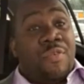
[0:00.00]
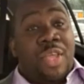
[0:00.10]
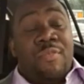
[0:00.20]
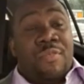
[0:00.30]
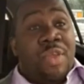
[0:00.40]
a
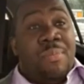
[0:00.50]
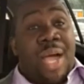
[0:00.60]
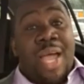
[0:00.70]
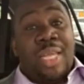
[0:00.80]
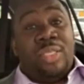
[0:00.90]
free, free
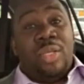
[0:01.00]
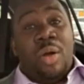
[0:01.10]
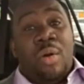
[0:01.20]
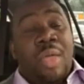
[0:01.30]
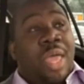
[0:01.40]
mind. You
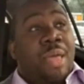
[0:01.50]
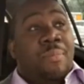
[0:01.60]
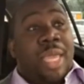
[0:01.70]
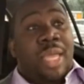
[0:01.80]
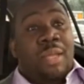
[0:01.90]
know,
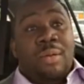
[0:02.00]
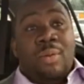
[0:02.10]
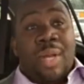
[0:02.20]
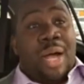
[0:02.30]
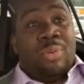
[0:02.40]
me,
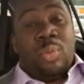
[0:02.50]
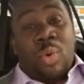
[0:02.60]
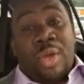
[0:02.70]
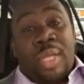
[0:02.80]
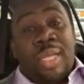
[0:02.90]
when I was
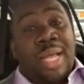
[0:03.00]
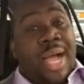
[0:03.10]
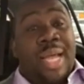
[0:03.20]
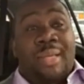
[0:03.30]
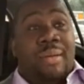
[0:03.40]
working,
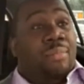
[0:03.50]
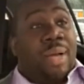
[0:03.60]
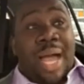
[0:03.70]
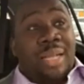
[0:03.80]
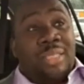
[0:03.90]
I,
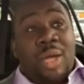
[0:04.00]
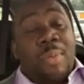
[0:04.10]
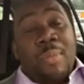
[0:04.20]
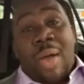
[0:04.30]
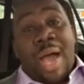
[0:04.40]
I
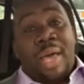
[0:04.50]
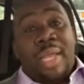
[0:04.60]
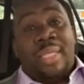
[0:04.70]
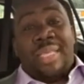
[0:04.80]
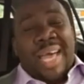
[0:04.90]
tell people how
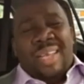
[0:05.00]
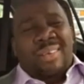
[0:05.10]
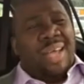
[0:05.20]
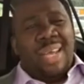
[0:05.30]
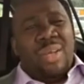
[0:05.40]
it is. I
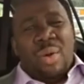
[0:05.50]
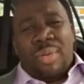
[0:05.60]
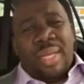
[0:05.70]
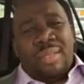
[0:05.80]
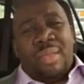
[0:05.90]
didn't, I didn't
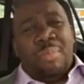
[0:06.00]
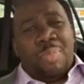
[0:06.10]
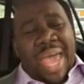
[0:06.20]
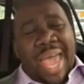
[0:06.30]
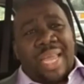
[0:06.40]
hold anything
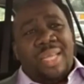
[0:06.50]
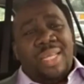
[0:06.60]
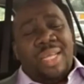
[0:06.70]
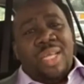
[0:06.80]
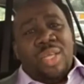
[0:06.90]
back,
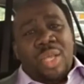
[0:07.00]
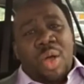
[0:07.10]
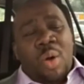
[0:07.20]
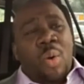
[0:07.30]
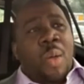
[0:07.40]
you
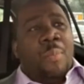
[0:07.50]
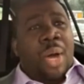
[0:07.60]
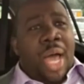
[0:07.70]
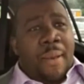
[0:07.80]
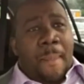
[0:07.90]
know,
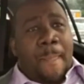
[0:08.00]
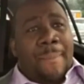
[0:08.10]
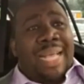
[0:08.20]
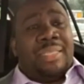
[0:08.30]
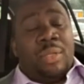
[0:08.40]
but
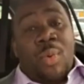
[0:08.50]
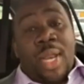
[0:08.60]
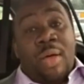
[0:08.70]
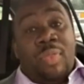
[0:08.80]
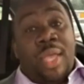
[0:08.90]
I still
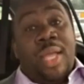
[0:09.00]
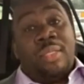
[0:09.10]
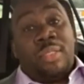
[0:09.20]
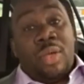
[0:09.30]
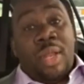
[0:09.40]
went out there
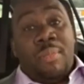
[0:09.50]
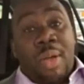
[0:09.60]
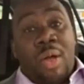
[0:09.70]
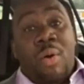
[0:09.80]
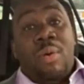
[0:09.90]
and started
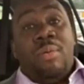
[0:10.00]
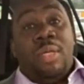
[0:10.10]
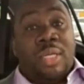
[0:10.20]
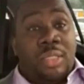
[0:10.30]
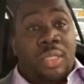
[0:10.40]
my
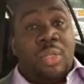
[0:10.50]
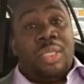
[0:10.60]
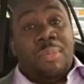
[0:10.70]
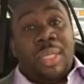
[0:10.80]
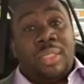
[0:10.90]
own
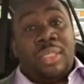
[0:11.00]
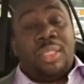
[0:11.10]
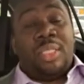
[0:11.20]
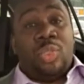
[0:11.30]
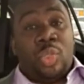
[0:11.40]
consulting
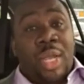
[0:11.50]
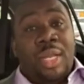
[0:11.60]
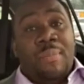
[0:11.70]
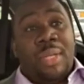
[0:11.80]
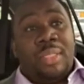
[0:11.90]
business and
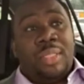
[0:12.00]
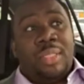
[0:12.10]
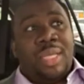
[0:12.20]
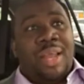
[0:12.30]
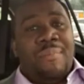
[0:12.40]
training
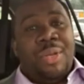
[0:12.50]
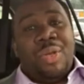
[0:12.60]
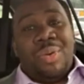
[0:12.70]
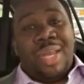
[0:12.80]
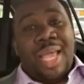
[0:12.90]
business. And I've
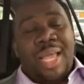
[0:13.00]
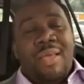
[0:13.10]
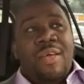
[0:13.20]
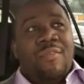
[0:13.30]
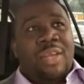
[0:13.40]
been doing that
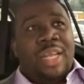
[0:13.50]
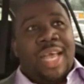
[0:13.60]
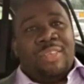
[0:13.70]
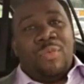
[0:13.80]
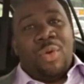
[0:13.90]
for the
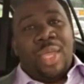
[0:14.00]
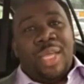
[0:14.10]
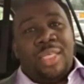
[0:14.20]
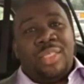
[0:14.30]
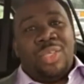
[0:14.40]
last four
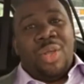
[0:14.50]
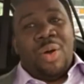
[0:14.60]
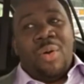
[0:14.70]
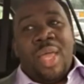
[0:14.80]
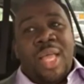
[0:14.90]
years, you
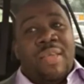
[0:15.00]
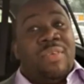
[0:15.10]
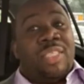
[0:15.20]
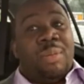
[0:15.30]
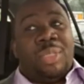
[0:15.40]
know,
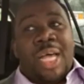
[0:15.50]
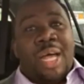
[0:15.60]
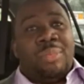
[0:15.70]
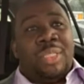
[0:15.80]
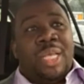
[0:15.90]
even
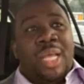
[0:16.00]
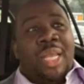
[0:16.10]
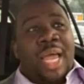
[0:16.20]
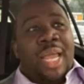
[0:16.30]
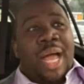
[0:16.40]
sometimes
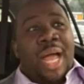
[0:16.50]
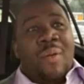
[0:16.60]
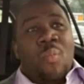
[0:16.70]
like